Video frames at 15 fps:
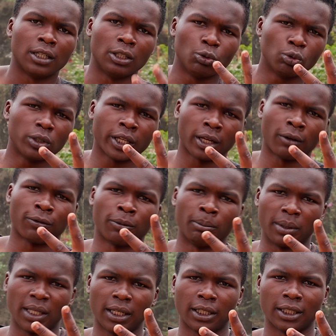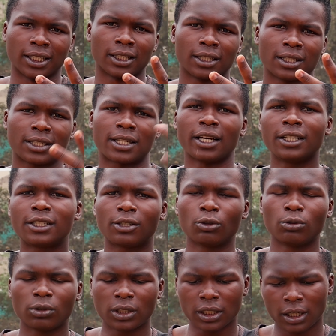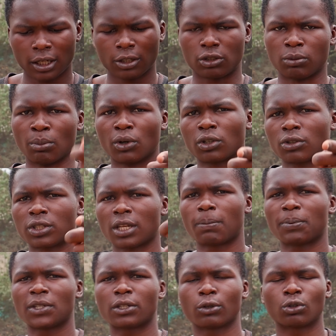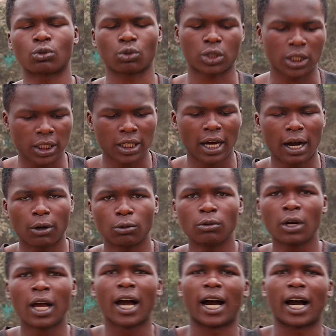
Niunde elfu mbili. Stay tuned tomorrow's episode to see how